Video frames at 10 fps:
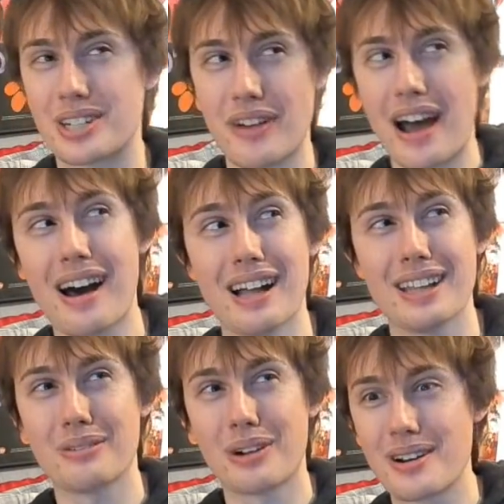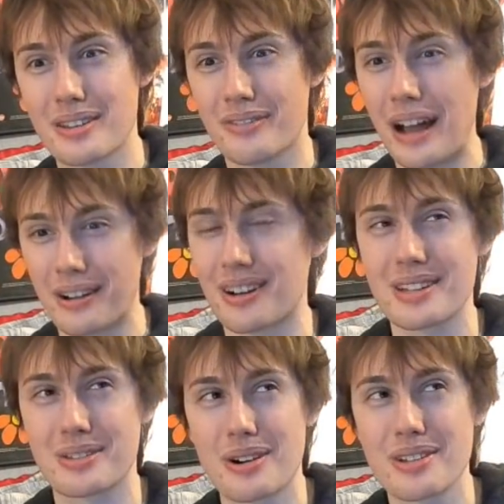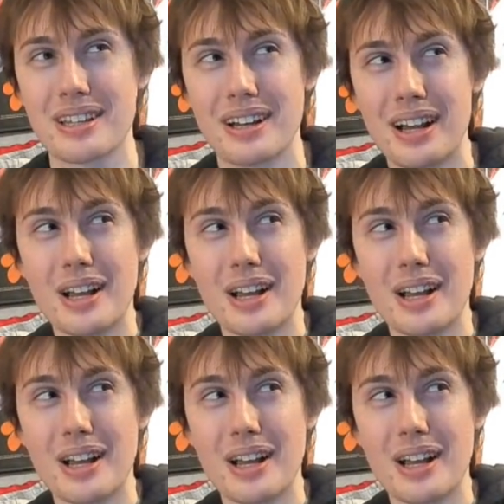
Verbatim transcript: Valhalla? Where are the Valkyries? Where's the